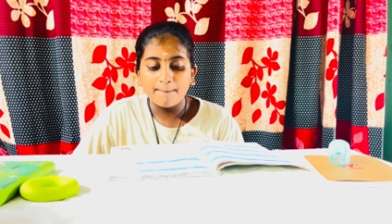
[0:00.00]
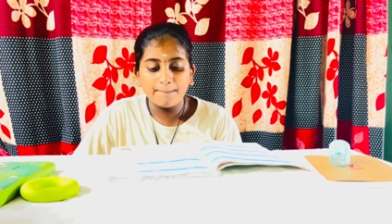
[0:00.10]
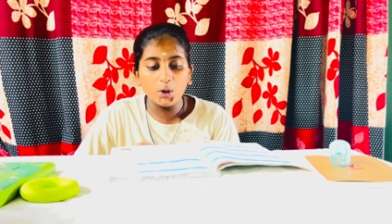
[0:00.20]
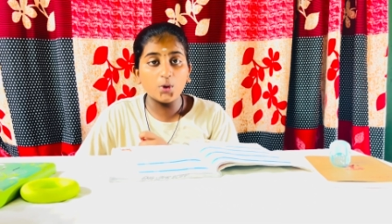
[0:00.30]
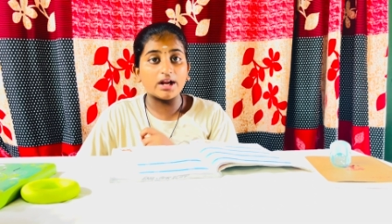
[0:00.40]

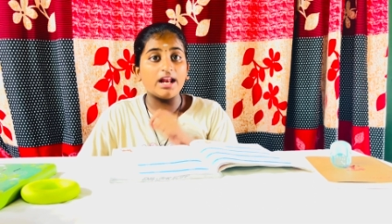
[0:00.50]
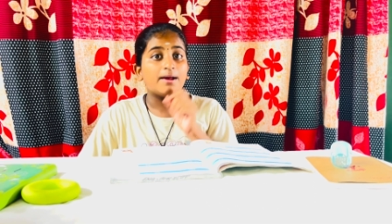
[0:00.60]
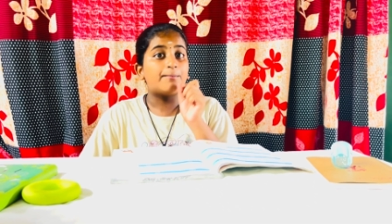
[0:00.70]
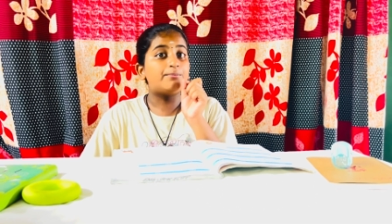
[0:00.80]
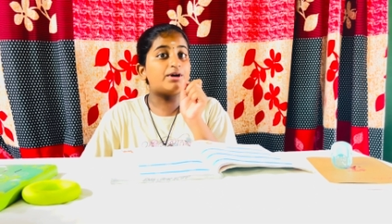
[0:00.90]
Plural,
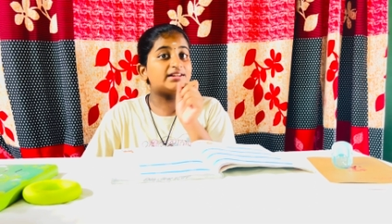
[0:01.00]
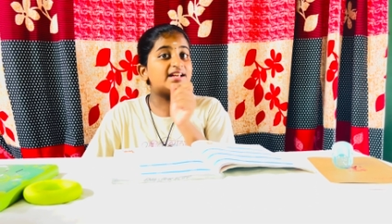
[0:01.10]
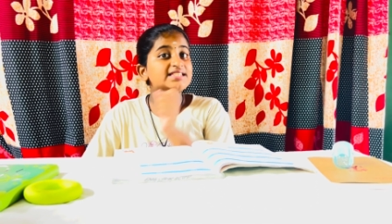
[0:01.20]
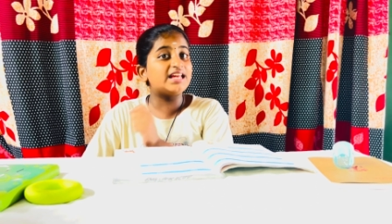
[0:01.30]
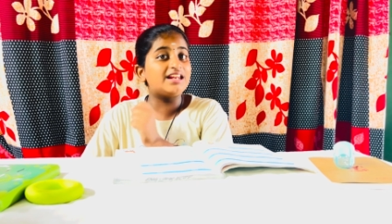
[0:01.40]

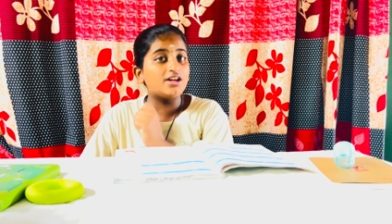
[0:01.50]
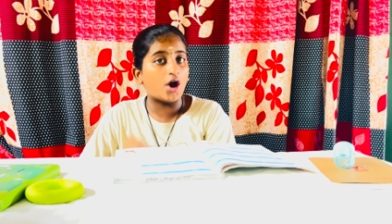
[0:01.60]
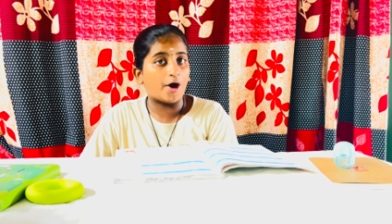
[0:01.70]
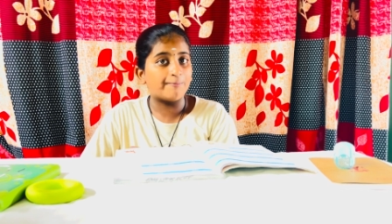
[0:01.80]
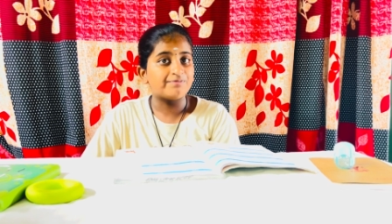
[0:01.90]

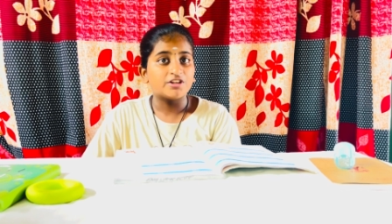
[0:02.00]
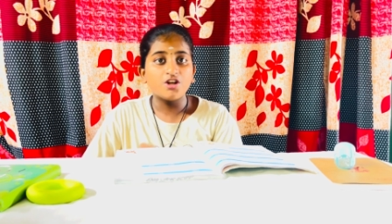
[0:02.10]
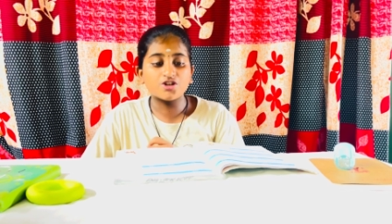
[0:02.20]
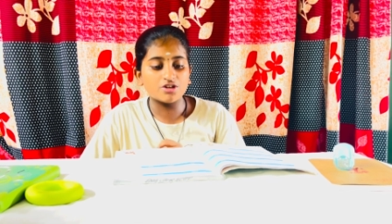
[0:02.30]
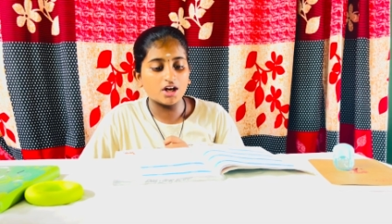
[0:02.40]
brothers-in-law. You
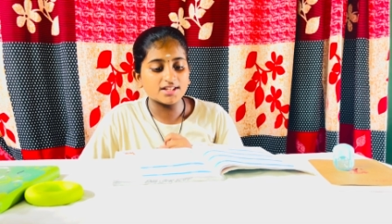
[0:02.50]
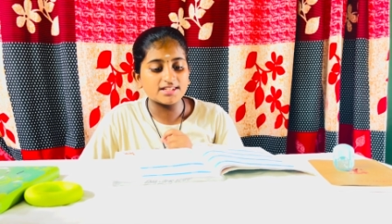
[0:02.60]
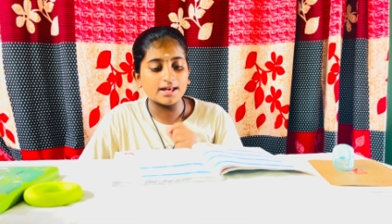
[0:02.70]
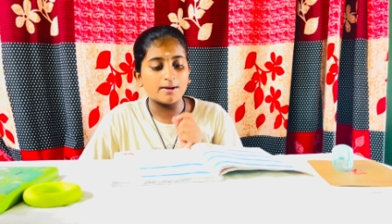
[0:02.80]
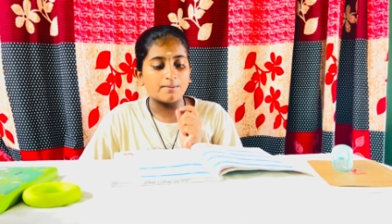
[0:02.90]
should not
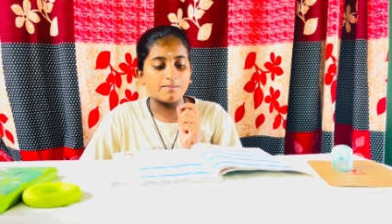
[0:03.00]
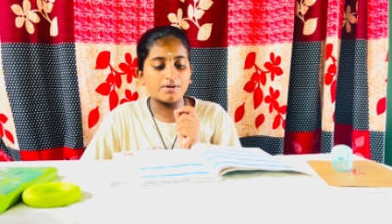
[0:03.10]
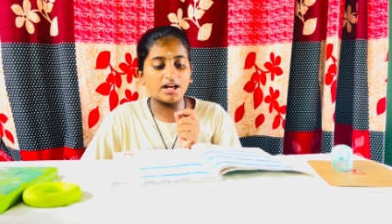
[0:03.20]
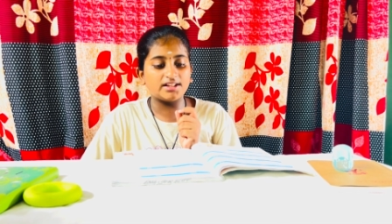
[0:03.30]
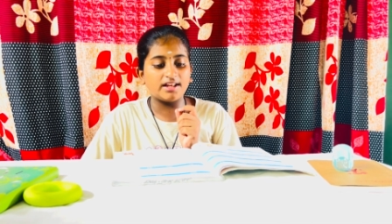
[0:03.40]
say
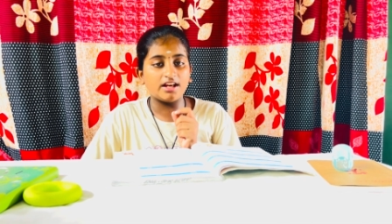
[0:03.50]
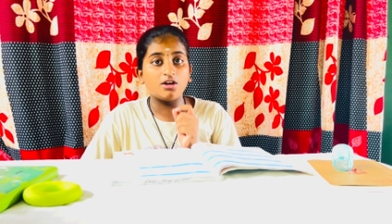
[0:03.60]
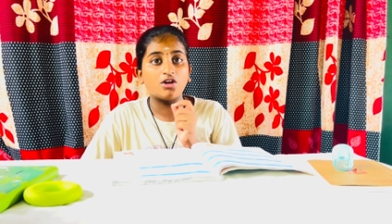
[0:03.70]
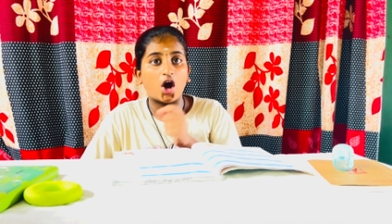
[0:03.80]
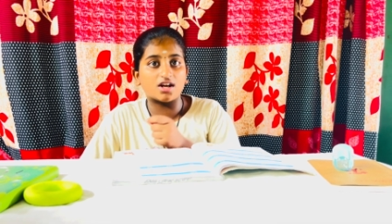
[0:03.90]

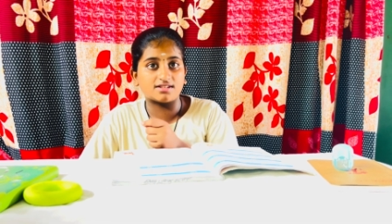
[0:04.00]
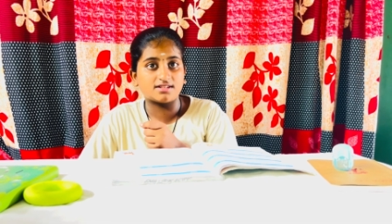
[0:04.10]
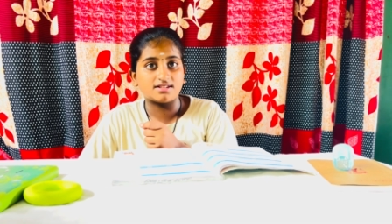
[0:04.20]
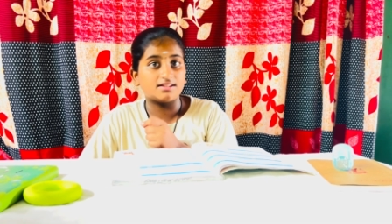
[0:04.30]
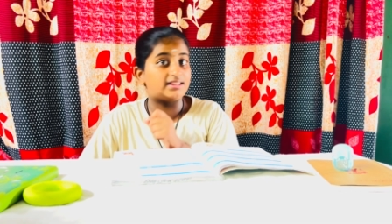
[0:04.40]
brother-in-laws.
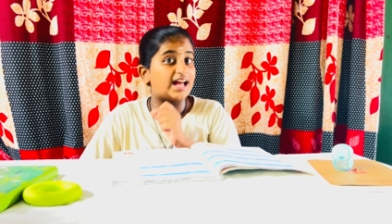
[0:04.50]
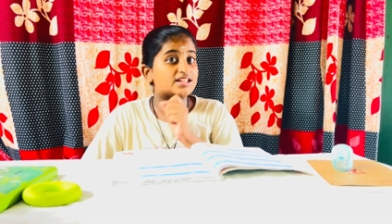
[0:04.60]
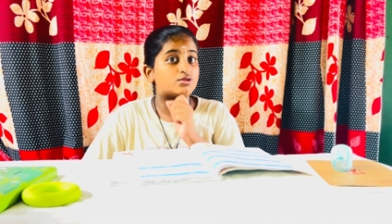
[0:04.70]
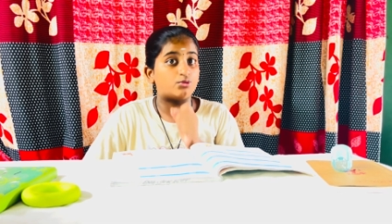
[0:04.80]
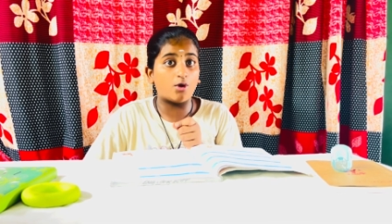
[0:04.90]

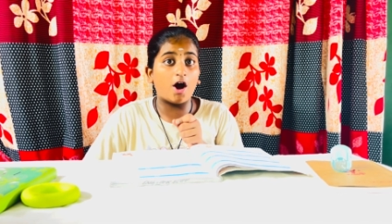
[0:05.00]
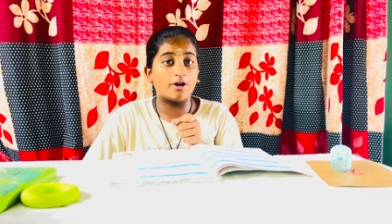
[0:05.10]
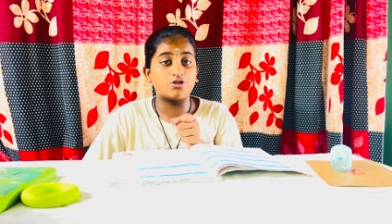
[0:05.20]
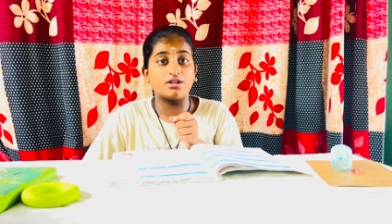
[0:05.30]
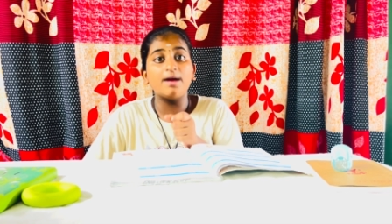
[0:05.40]
That's wrong,
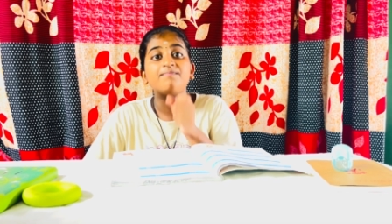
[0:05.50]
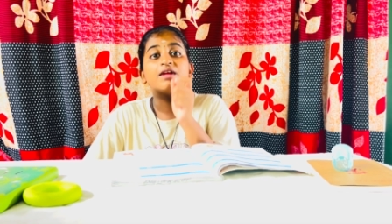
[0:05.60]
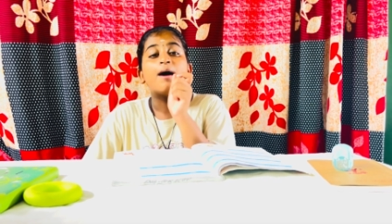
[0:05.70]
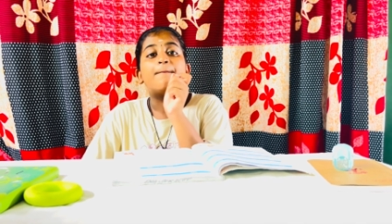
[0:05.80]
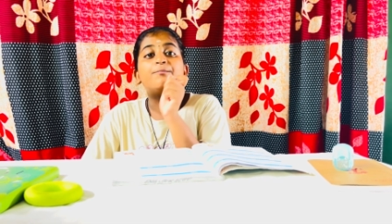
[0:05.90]
should it?
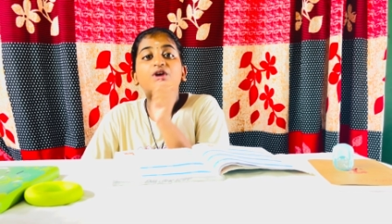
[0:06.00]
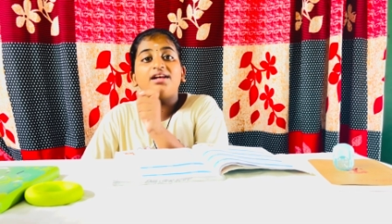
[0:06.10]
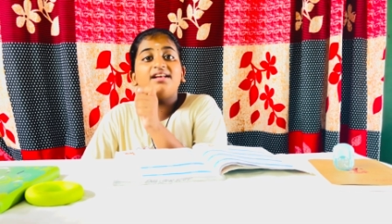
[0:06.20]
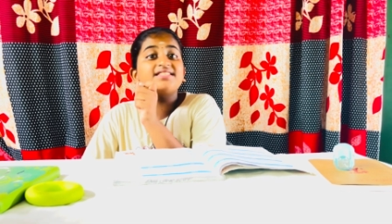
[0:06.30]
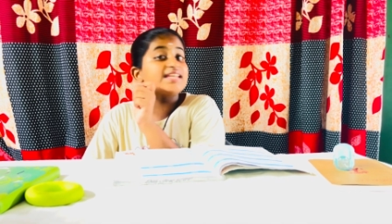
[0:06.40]

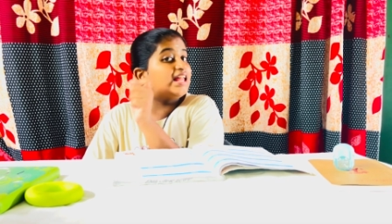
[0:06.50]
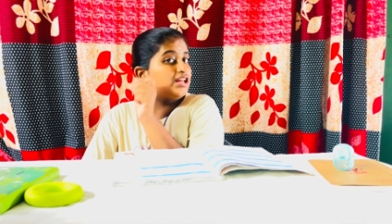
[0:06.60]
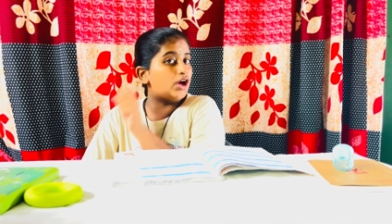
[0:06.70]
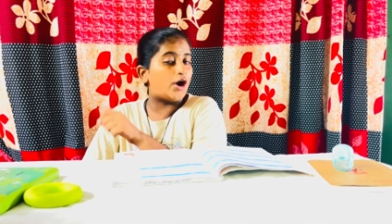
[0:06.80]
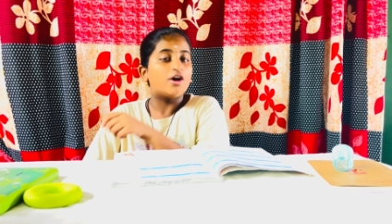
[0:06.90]

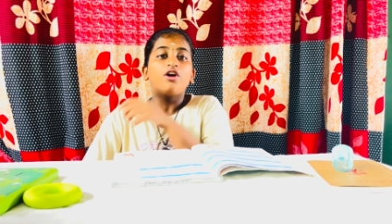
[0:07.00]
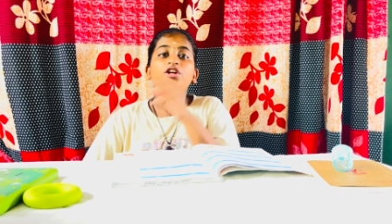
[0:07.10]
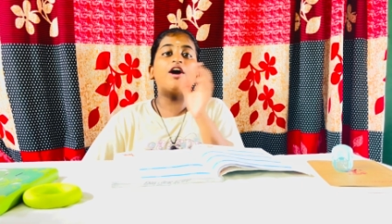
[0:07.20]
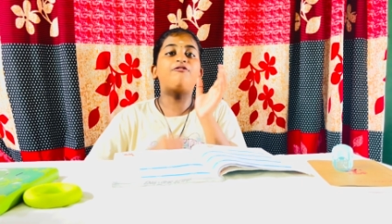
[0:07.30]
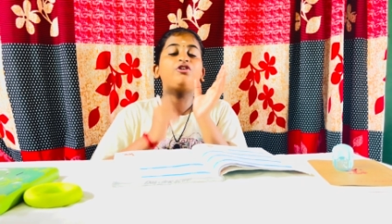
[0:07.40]
Brothers-in-law. You
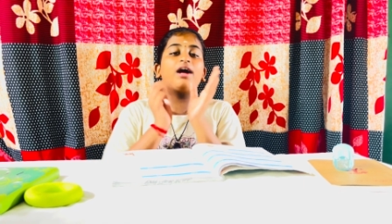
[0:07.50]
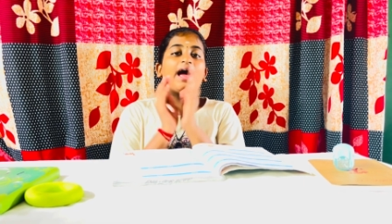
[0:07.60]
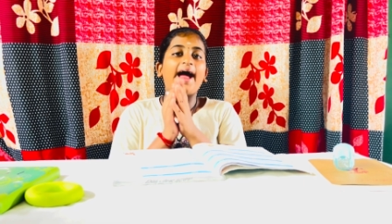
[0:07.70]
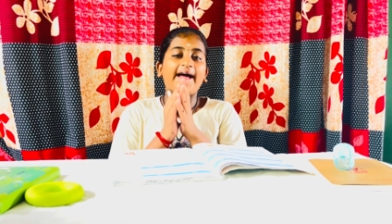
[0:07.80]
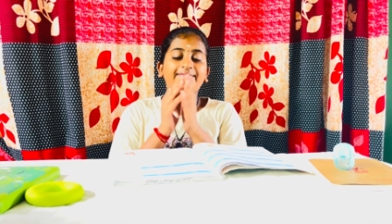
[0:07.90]
have to
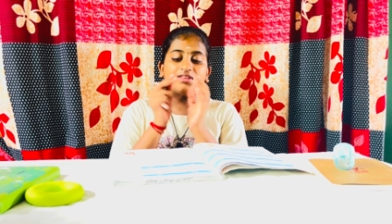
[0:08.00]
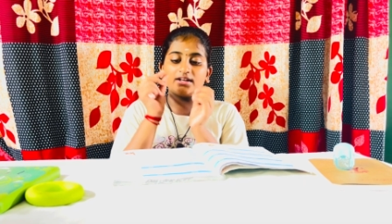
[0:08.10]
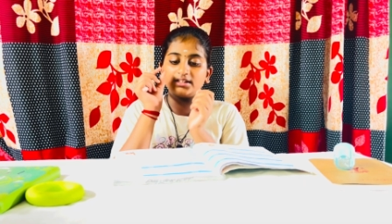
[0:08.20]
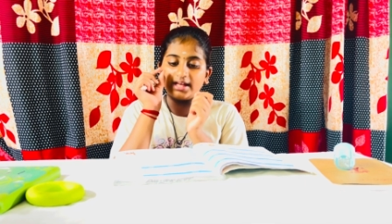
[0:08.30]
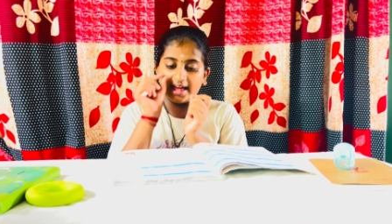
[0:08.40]
add
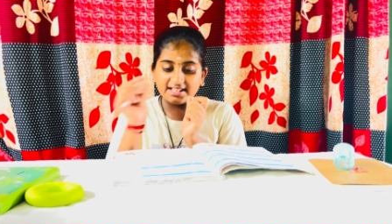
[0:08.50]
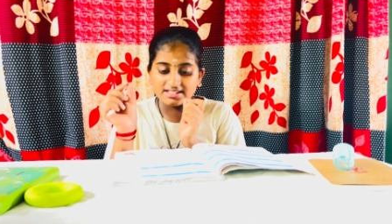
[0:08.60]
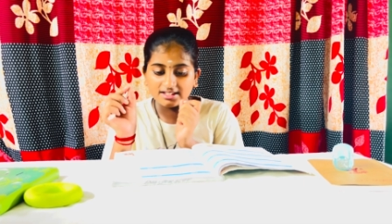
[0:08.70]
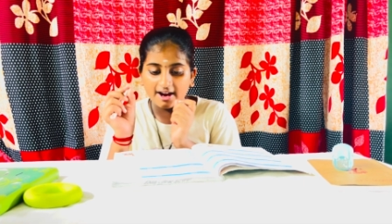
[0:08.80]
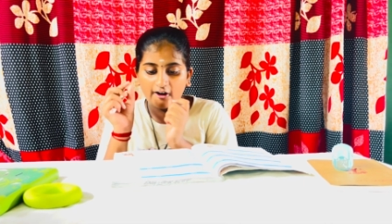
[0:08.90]
the
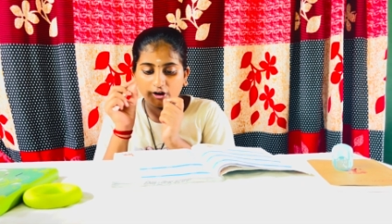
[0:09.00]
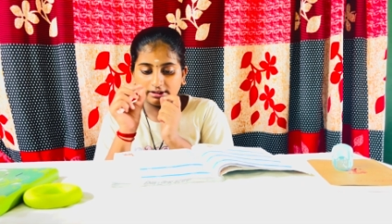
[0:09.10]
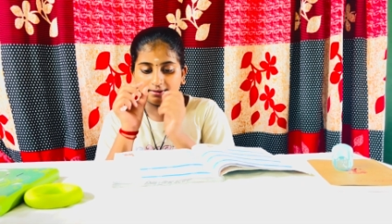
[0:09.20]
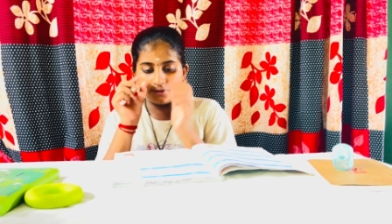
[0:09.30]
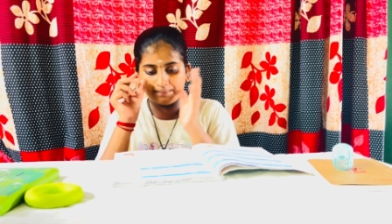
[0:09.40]
S or
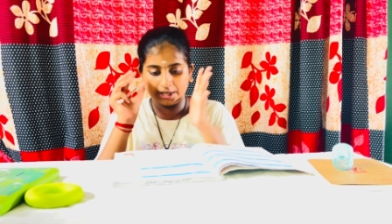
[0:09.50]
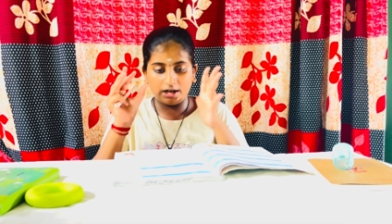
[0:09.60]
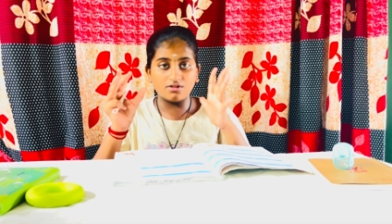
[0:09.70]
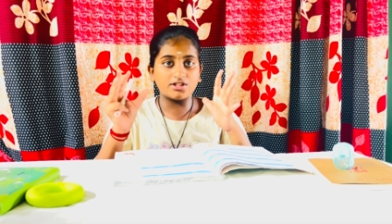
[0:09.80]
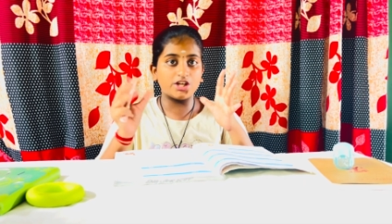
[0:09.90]
the
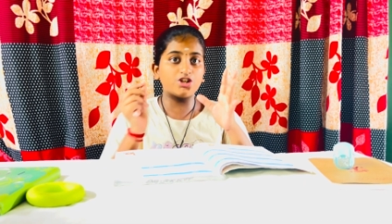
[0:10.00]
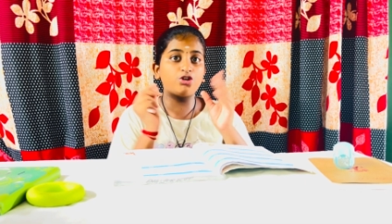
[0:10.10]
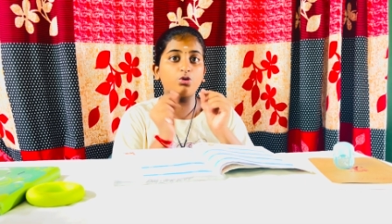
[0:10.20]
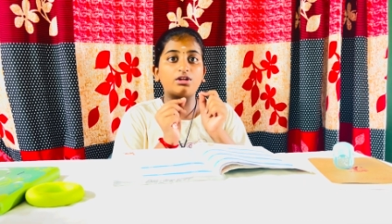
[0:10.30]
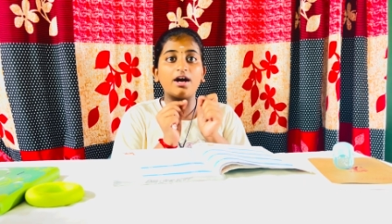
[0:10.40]
pronunciation
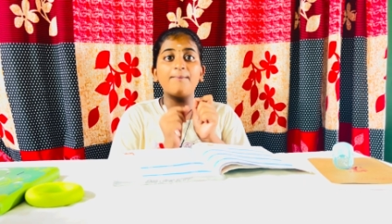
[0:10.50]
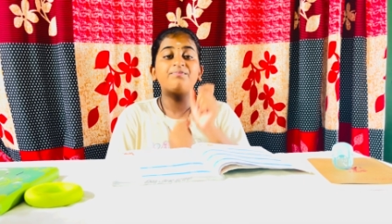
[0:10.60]
to the